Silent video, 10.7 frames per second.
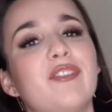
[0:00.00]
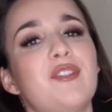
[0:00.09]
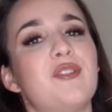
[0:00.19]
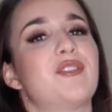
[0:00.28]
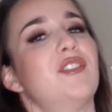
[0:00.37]

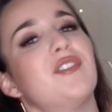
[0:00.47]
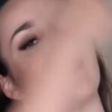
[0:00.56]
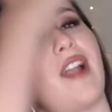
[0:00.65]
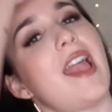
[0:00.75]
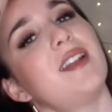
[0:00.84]
floral
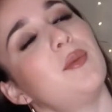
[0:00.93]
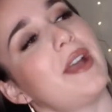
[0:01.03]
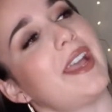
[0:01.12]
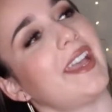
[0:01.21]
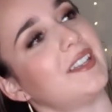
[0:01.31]
right
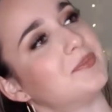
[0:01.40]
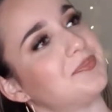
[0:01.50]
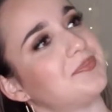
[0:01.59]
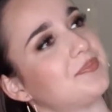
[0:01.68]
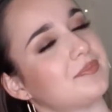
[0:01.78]
away.
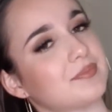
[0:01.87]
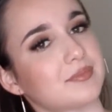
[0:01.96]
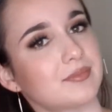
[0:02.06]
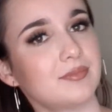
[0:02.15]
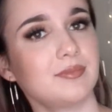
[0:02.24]

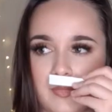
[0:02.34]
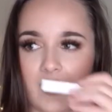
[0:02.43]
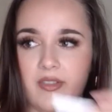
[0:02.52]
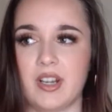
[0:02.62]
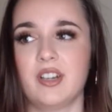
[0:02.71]

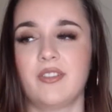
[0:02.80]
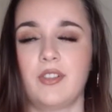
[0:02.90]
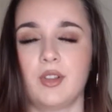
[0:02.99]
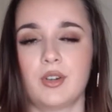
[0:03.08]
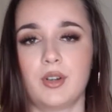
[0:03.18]
Very
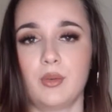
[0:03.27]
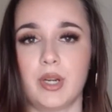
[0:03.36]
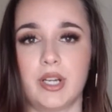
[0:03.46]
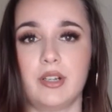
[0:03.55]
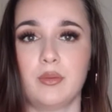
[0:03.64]
floral,
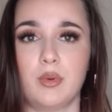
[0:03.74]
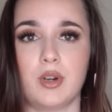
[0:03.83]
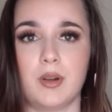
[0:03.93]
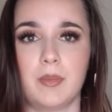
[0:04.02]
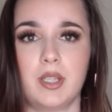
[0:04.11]
very
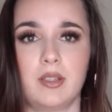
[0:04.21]
warm.